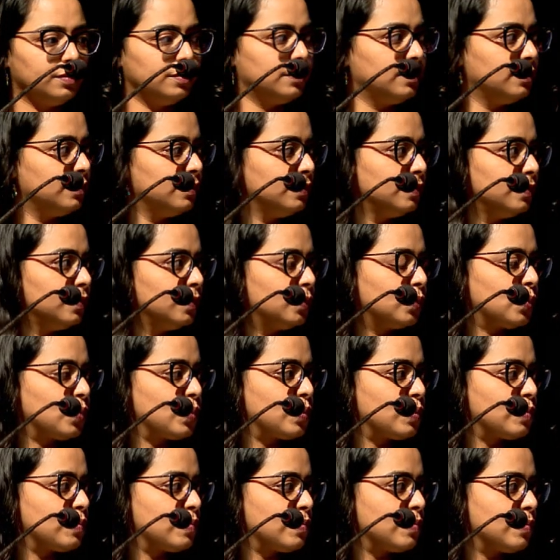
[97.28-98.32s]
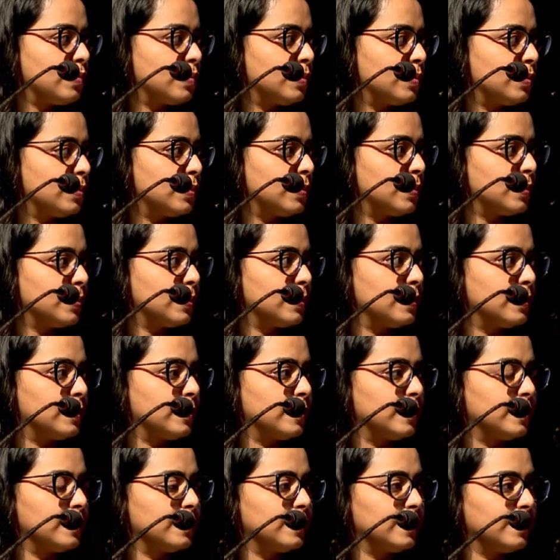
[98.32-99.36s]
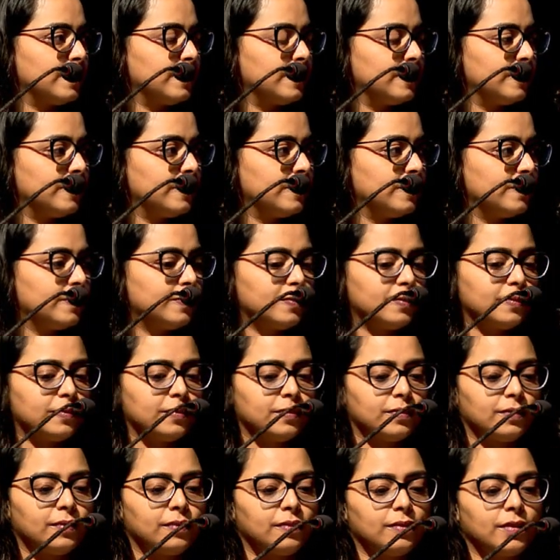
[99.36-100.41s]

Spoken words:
(no one is talking)